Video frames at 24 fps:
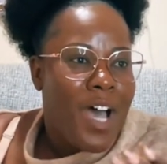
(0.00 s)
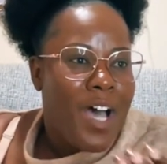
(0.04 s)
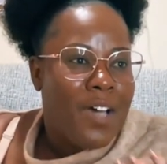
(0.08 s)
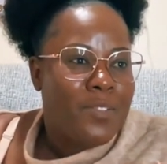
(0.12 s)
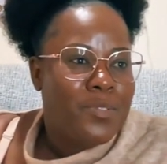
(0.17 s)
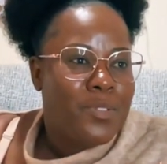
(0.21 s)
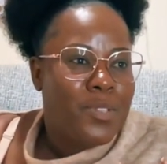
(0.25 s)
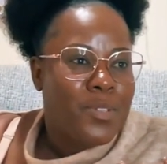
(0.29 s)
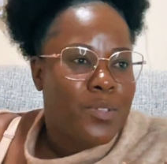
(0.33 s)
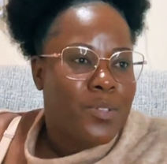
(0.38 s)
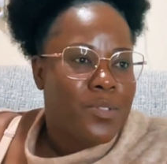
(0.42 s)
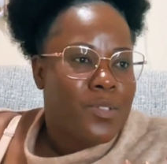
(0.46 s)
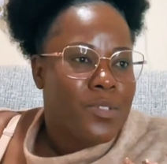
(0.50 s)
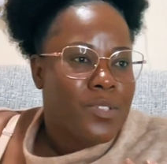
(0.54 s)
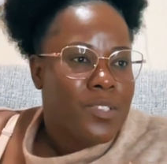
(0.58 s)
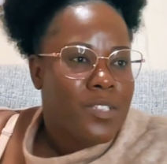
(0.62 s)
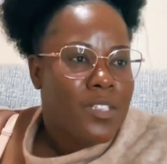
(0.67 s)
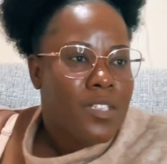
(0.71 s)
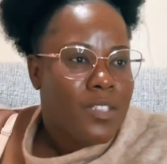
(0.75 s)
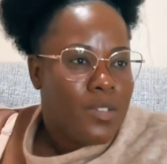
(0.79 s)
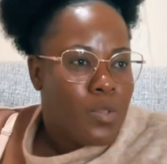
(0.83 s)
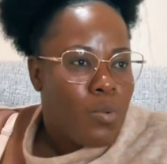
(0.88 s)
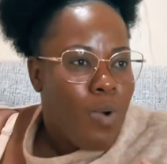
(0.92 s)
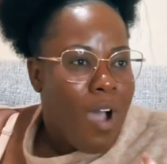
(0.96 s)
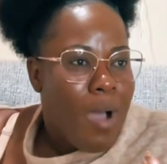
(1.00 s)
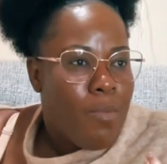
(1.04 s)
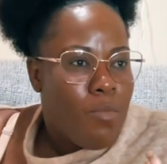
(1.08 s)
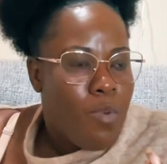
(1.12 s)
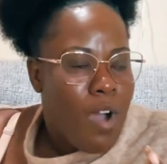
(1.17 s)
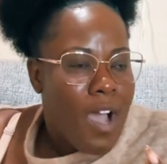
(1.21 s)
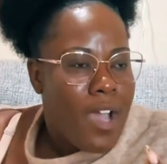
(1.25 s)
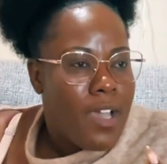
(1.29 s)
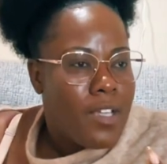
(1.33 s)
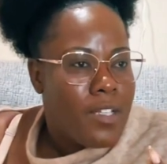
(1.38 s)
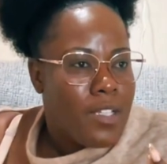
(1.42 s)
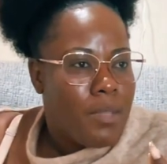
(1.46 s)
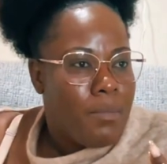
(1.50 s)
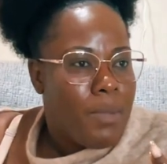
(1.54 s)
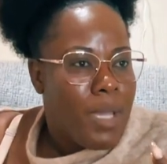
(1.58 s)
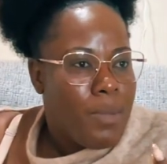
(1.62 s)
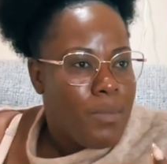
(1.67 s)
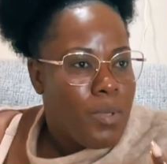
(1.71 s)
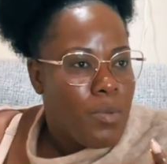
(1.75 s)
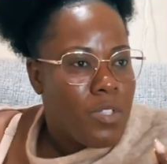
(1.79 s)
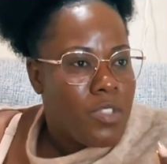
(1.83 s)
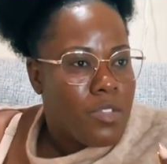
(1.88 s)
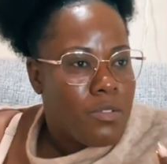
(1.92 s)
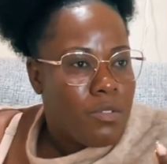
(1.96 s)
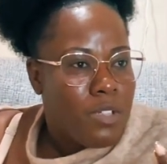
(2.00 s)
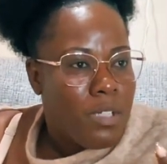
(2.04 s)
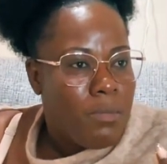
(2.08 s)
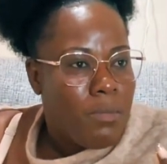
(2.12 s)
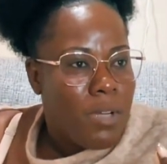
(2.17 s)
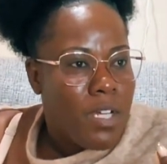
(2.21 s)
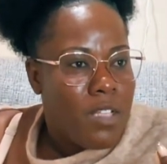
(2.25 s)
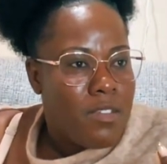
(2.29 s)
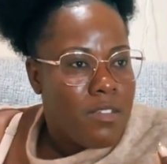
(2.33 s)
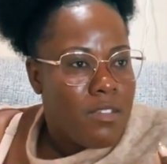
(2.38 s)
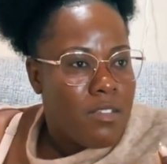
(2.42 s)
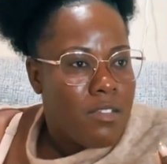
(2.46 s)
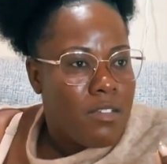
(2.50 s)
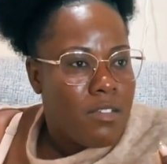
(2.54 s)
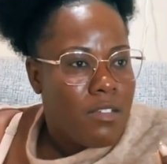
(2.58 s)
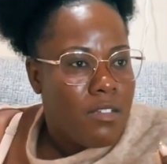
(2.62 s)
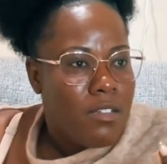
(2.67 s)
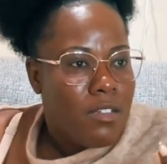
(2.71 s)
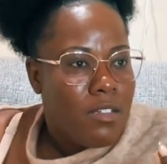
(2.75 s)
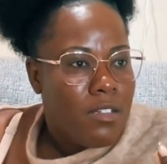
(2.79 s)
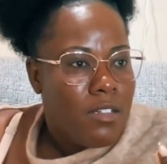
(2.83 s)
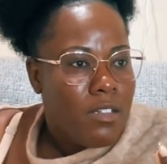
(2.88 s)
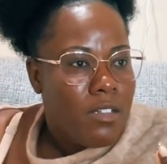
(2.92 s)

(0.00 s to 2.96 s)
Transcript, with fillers: you have to, twa mwa, the baby was three months.